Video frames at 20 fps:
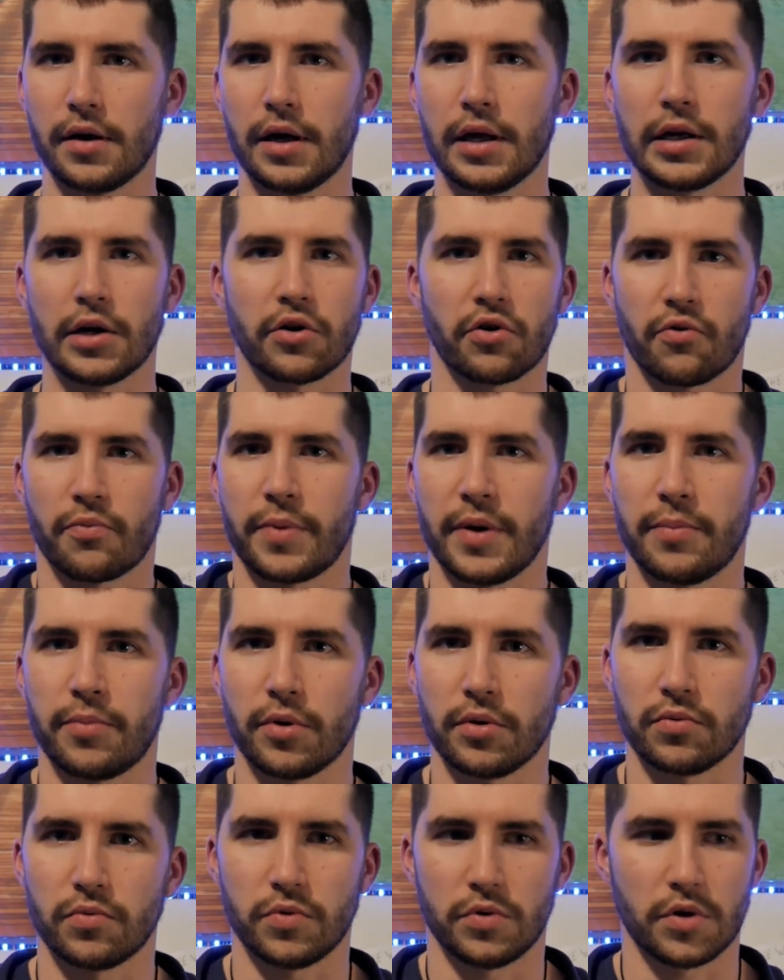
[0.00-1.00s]
a lot of
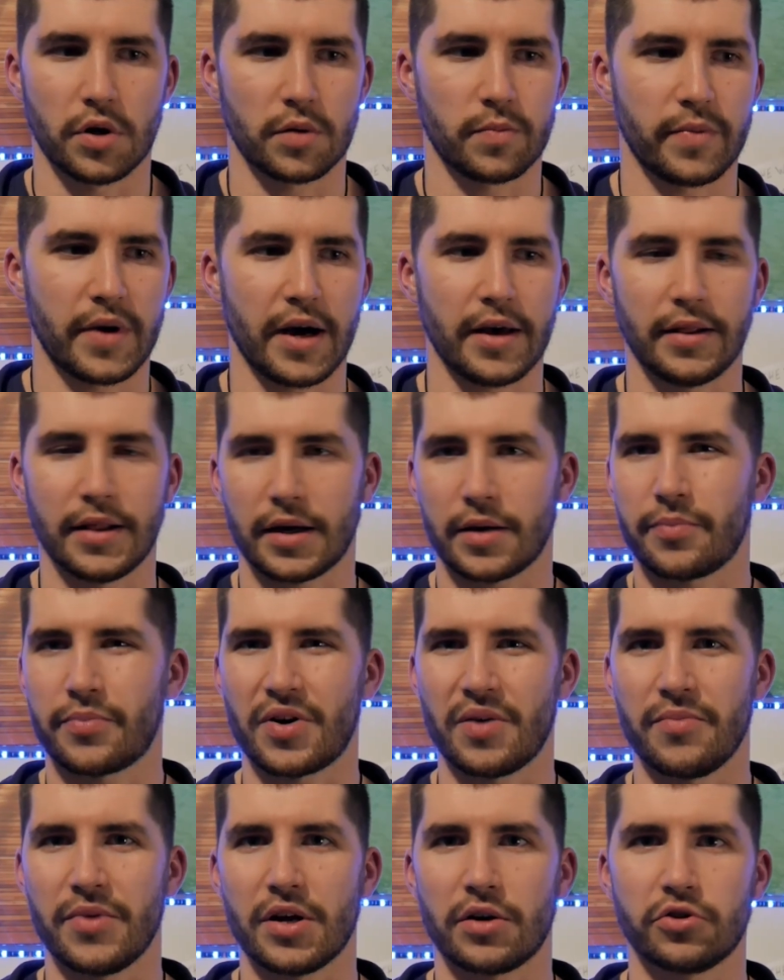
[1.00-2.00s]
people would not buy like
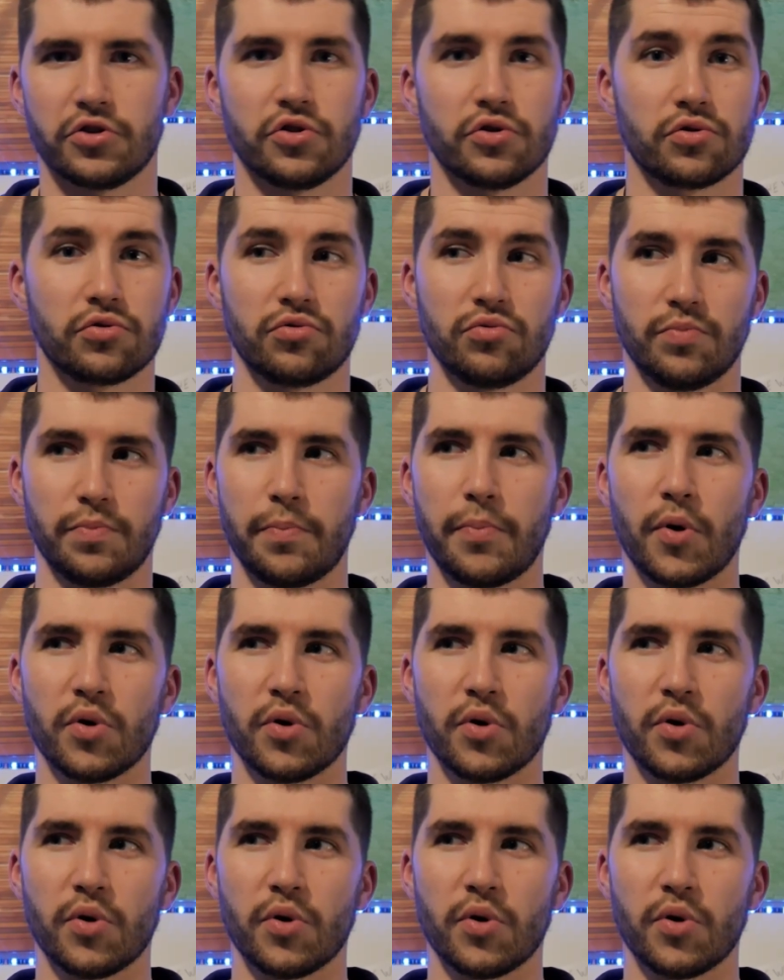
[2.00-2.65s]
Premiere just to